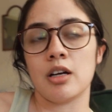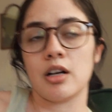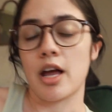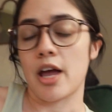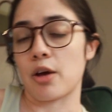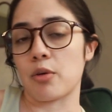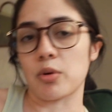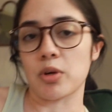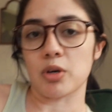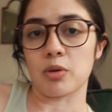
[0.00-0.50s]

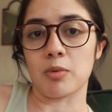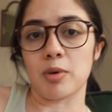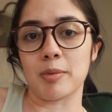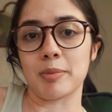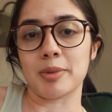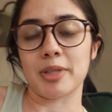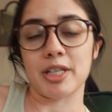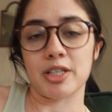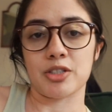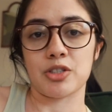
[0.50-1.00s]
equitable
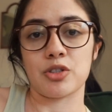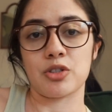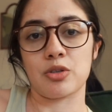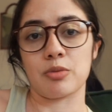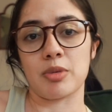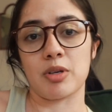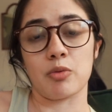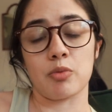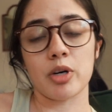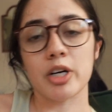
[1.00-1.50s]
place to
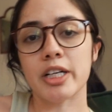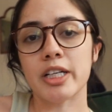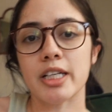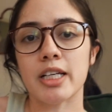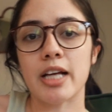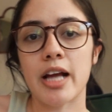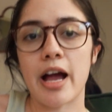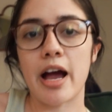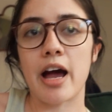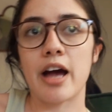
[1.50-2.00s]
be
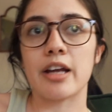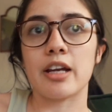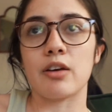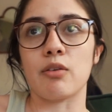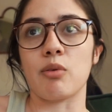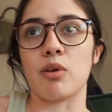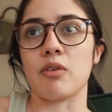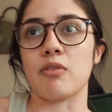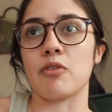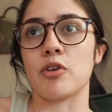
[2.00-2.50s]
working at,
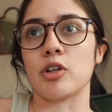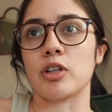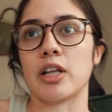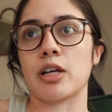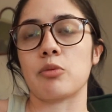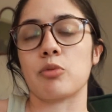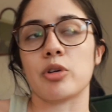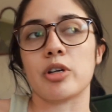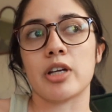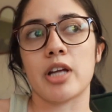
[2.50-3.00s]
if we feel
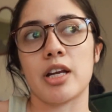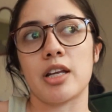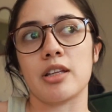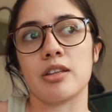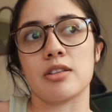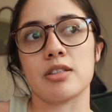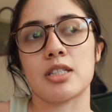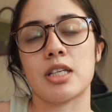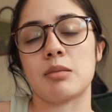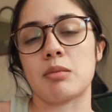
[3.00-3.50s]
like we're getting
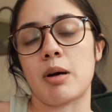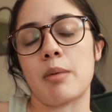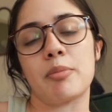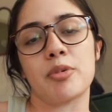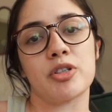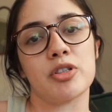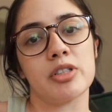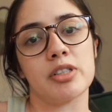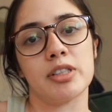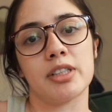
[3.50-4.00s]
the same
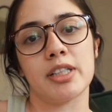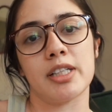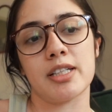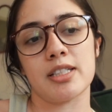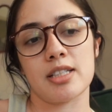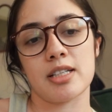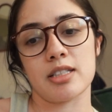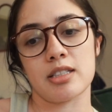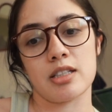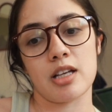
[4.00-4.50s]

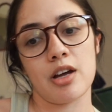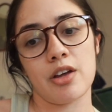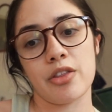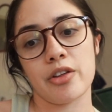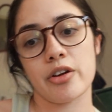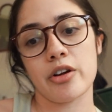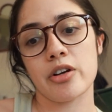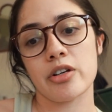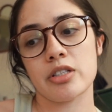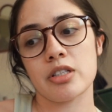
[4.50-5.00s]
opportunities as
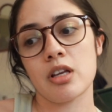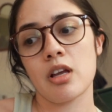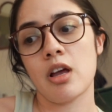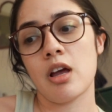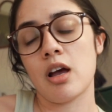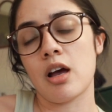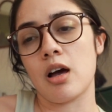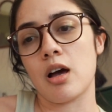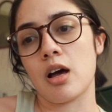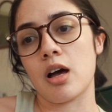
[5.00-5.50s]
others.
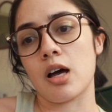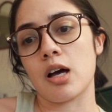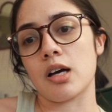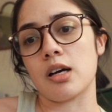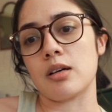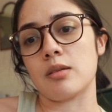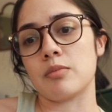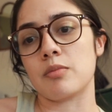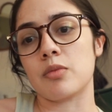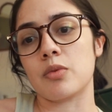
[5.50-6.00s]

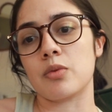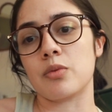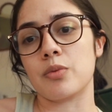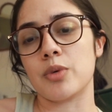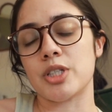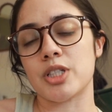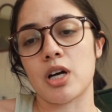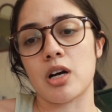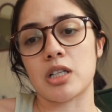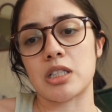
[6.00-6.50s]

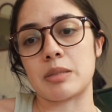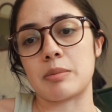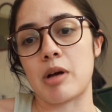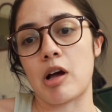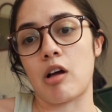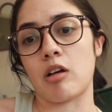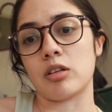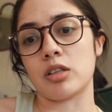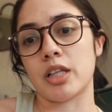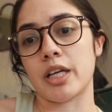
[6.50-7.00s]
We talked
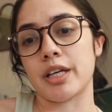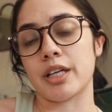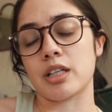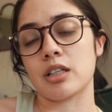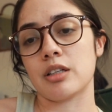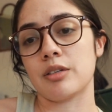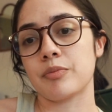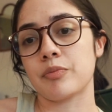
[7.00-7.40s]
about like